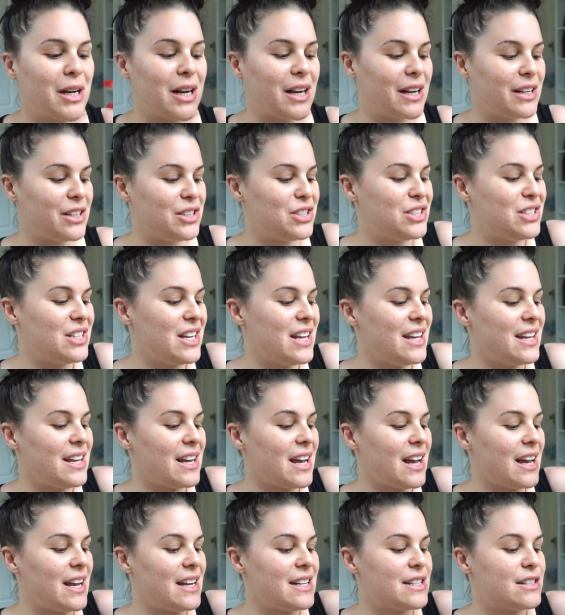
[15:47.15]
and
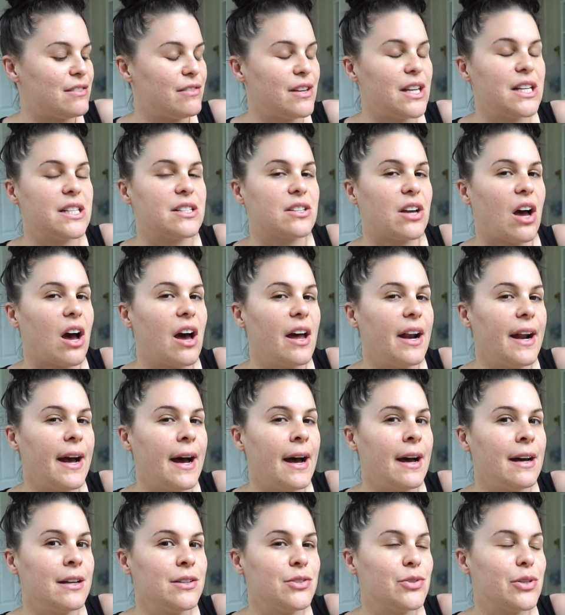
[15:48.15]
it's kind
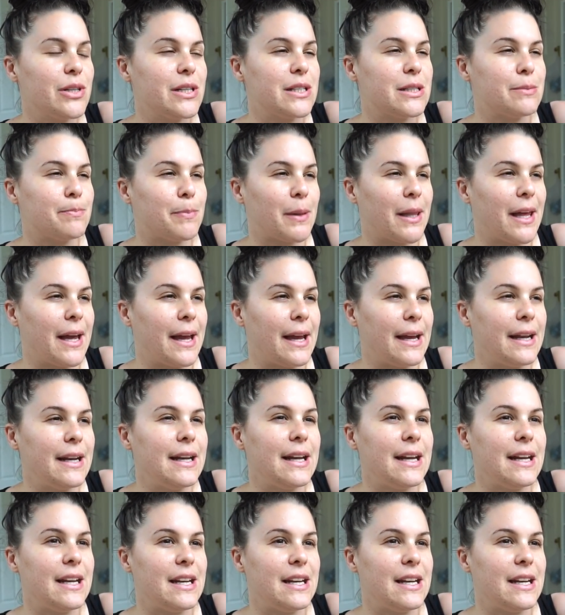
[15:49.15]
of hard to explain.